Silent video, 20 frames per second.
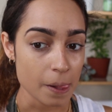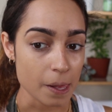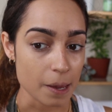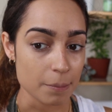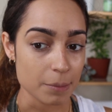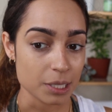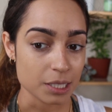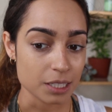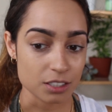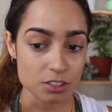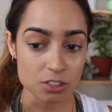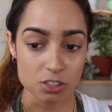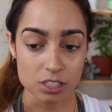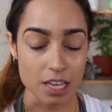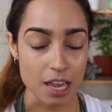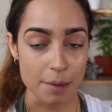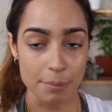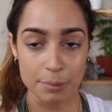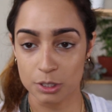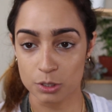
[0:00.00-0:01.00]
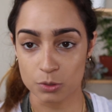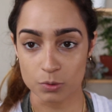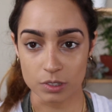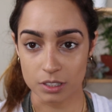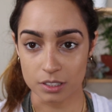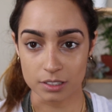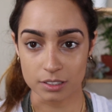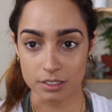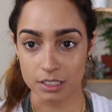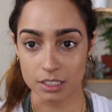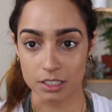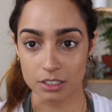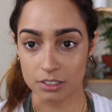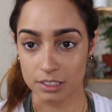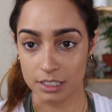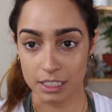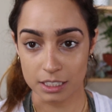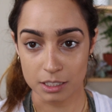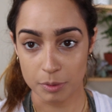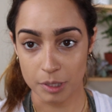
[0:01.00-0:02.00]
i mean that just happens with
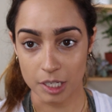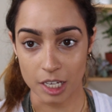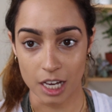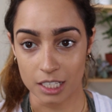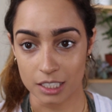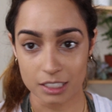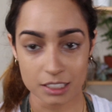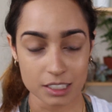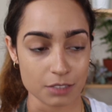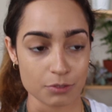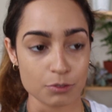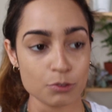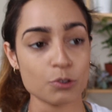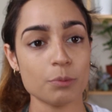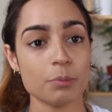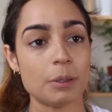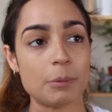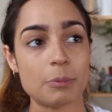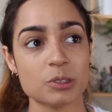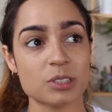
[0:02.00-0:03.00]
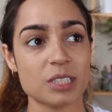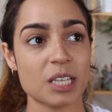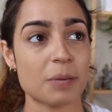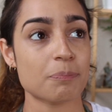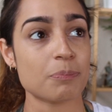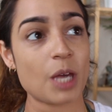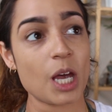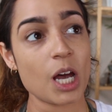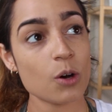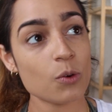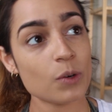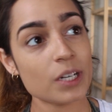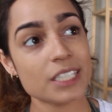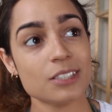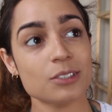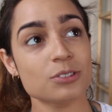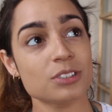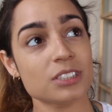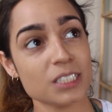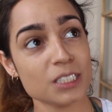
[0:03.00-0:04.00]
concealer let's be honest even when people say oh i
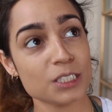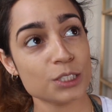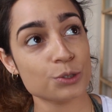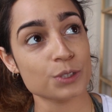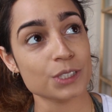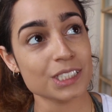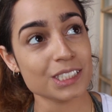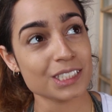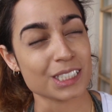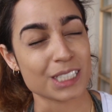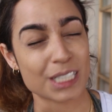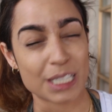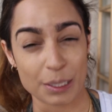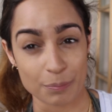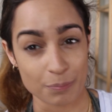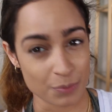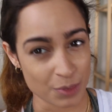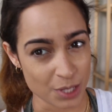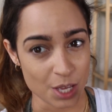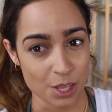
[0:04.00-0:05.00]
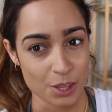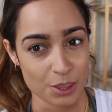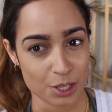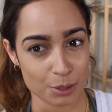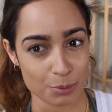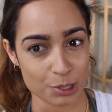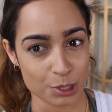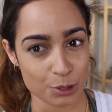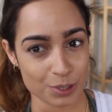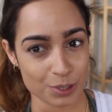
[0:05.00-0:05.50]
don't see creasing they be